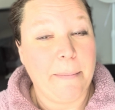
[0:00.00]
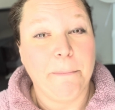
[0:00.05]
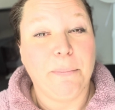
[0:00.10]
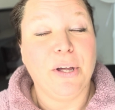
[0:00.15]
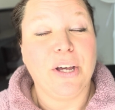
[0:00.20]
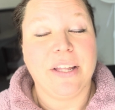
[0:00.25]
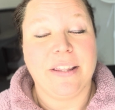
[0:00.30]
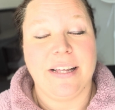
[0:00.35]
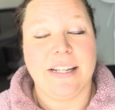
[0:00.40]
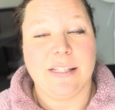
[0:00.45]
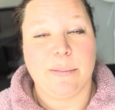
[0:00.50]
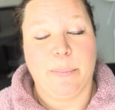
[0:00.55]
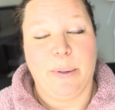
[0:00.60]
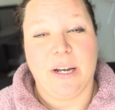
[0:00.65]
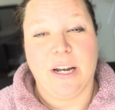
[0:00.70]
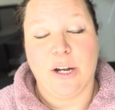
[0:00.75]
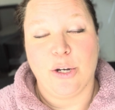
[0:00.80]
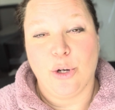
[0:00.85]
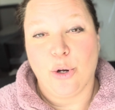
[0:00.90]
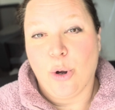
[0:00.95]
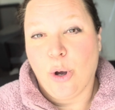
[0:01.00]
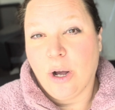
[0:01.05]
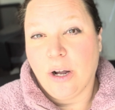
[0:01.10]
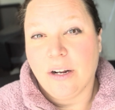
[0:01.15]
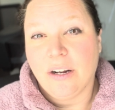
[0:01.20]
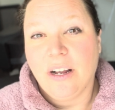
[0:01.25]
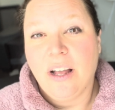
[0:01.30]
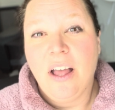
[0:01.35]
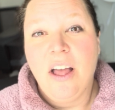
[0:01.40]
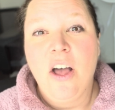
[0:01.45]
book that's been on your
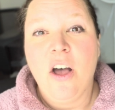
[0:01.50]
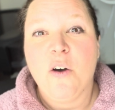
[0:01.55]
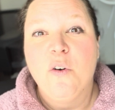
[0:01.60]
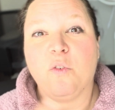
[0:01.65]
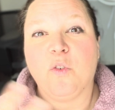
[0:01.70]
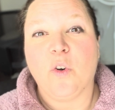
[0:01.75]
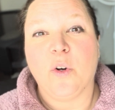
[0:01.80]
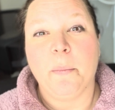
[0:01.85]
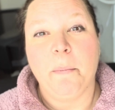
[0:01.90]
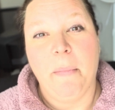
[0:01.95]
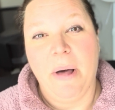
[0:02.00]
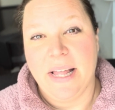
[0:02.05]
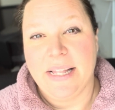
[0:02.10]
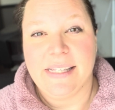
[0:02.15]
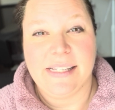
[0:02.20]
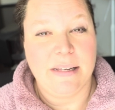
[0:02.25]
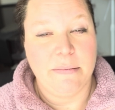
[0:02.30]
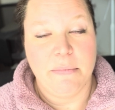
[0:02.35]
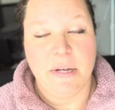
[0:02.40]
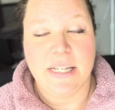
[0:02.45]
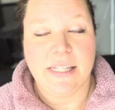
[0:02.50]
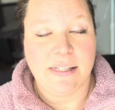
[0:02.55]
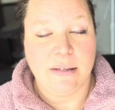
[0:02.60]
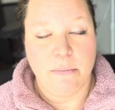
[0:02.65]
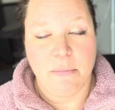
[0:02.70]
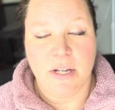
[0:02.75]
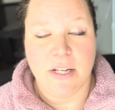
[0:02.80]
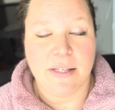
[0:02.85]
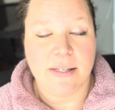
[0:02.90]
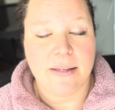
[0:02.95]
heart for months and months and
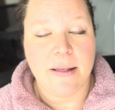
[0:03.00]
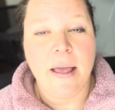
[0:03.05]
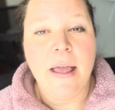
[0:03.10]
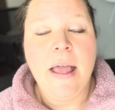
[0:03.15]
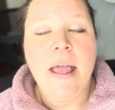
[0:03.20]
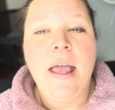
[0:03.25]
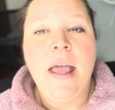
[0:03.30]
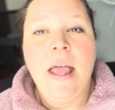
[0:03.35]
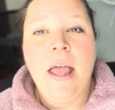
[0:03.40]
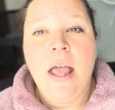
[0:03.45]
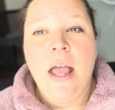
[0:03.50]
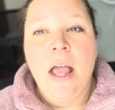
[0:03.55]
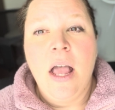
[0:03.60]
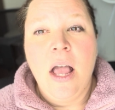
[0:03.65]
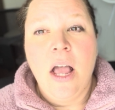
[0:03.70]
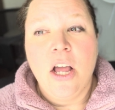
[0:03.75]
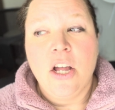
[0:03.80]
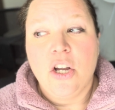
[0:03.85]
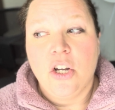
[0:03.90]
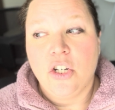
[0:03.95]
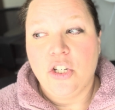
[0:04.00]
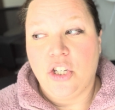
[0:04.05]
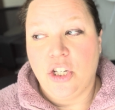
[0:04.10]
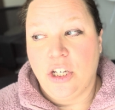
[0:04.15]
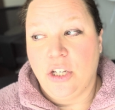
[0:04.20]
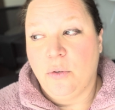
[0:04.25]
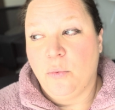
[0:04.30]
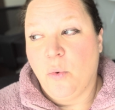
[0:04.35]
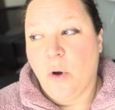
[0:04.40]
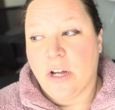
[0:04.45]
months. Do
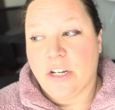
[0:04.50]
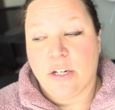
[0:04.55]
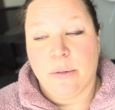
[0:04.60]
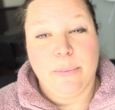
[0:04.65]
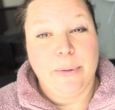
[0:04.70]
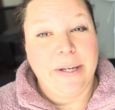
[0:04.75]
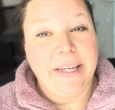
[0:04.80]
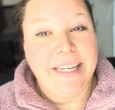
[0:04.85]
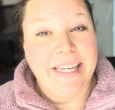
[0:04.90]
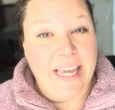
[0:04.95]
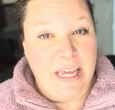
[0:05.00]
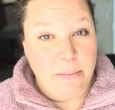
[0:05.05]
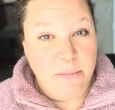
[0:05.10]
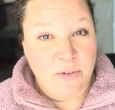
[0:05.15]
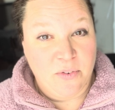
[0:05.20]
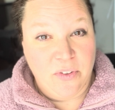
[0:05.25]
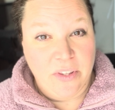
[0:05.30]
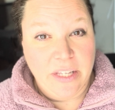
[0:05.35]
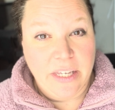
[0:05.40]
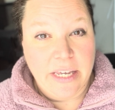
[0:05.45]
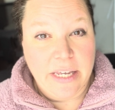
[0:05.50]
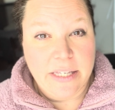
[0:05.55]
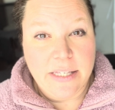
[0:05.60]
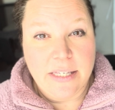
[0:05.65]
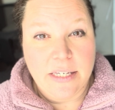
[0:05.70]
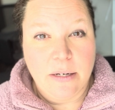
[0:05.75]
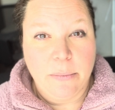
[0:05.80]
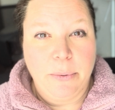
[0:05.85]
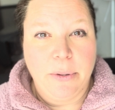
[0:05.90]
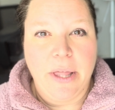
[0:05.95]
you want to bring games for the kids
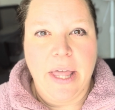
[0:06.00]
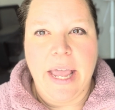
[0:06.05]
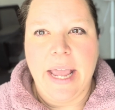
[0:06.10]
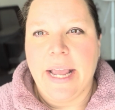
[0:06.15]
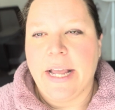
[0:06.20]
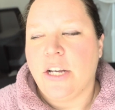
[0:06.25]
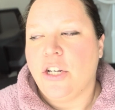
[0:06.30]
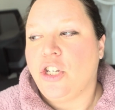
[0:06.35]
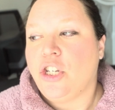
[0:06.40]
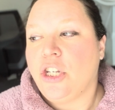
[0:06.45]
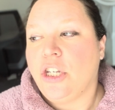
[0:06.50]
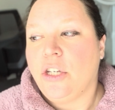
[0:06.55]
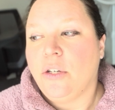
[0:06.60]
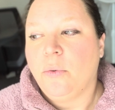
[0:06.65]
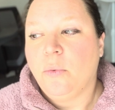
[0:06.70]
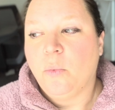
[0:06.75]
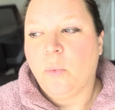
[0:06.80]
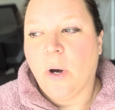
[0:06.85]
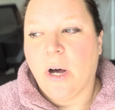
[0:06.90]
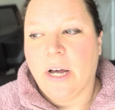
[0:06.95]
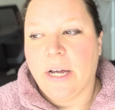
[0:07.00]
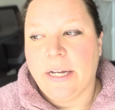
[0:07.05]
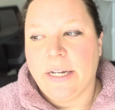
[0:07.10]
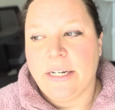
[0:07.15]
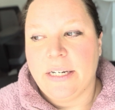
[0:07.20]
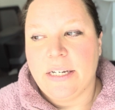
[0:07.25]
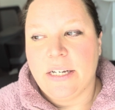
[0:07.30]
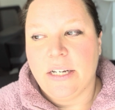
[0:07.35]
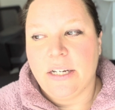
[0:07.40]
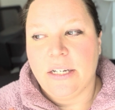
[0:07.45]
to play?
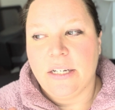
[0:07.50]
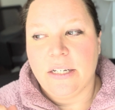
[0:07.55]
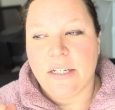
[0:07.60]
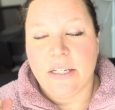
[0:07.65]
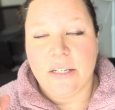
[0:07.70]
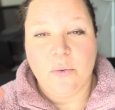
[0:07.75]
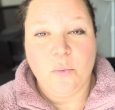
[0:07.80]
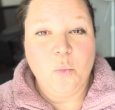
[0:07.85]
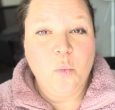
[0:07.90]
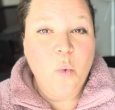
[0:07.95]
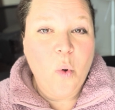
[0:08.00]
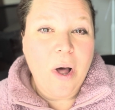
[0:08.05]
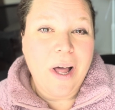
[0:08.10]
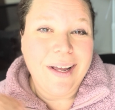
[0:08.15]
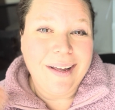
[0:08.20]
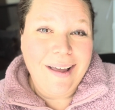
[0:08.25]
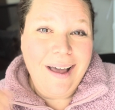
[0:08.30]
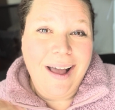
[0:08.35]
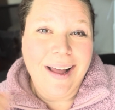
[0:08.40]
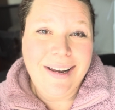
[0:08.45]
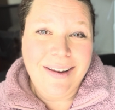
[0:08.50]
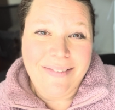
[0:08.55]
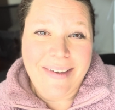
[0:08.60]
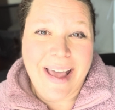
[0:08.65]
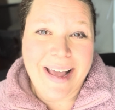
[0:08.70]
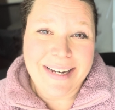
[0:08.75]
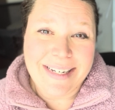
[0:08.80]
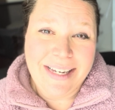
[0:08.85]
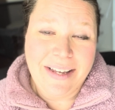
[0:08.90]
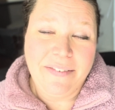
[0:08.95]
What kind of
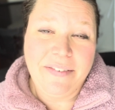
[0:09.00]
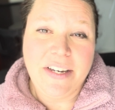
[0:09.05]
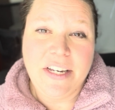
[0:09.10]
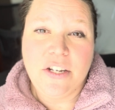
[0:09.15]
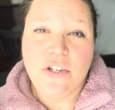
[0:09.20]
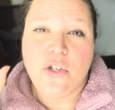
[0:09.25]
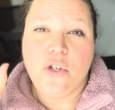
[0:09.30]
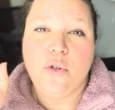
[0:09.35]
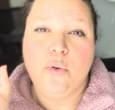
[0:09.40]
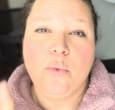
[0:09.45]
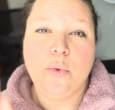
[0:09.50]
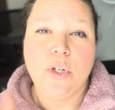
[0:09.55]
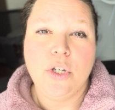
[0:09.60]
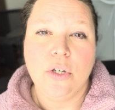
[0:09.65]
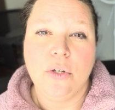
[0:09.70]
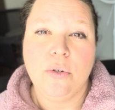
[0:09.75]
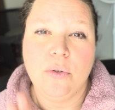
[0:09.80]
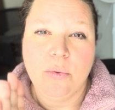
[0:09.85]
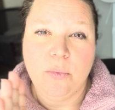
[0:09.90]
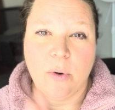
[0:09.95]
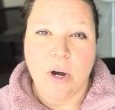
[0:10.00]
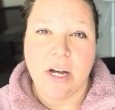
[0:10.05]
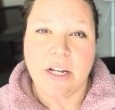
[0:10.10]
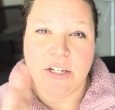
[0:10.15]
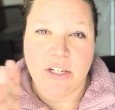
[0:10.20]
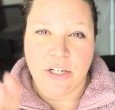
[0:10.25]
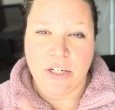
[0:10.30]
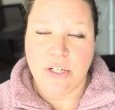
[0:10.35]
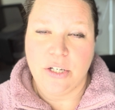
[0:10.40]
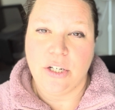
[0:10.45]
activities do you want
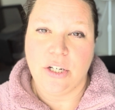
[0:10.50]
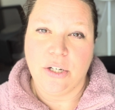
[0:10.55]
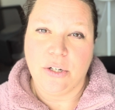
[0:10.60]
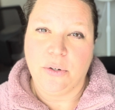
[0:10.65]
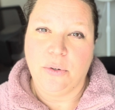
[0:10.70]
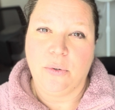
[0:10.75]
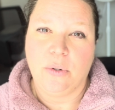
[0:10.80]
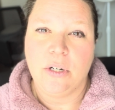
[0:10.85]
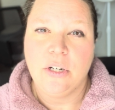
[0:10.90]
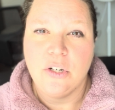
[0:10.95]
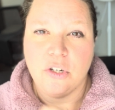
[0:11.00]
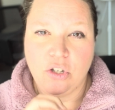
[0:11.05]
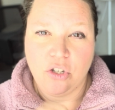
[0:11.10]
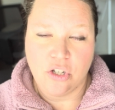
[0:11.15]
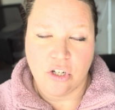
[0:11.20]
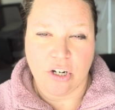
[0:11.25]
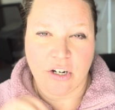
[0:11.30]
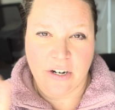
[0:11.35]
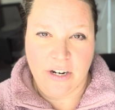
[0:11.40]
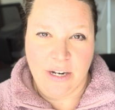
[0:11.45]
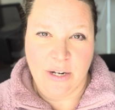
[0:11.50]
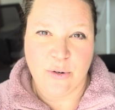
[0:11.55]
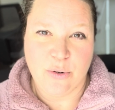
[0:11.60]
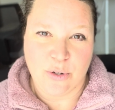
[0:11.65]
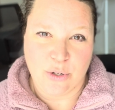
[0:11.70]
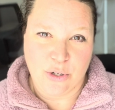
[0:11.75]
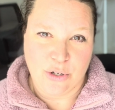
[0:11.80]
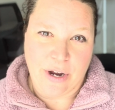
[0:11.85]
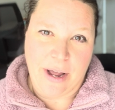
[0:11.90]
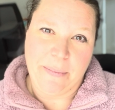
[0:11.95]
to do during your
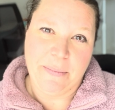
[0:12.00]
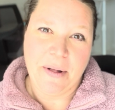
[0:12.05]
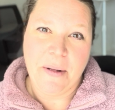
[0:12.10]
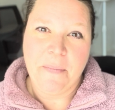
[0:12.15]
trip?